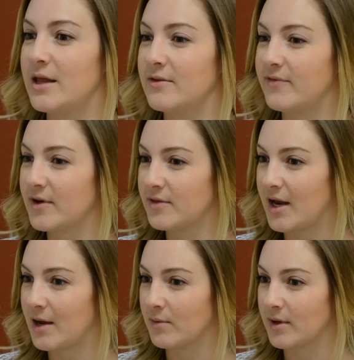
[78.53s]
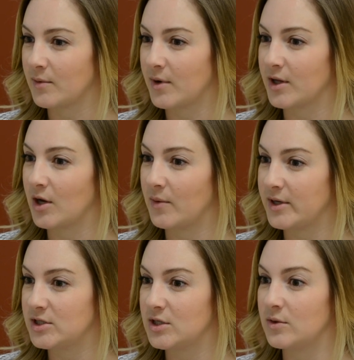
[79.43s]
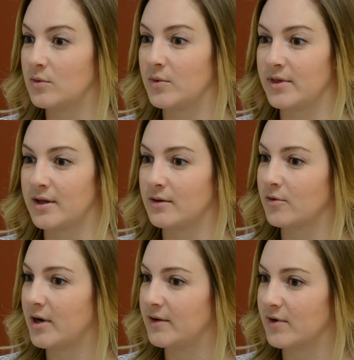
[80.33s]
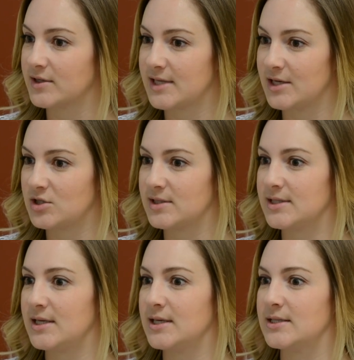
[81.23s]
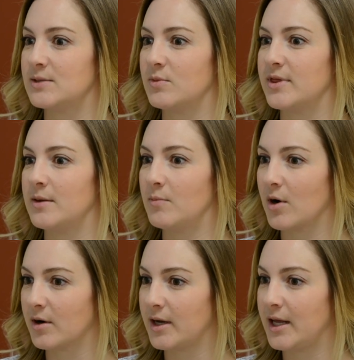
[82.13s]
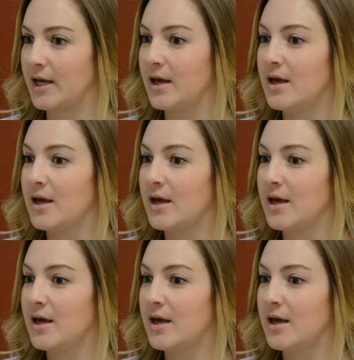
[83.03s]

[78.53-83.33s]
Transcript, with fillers: In the field that I really want to go into within creative arts agencies and within marketing,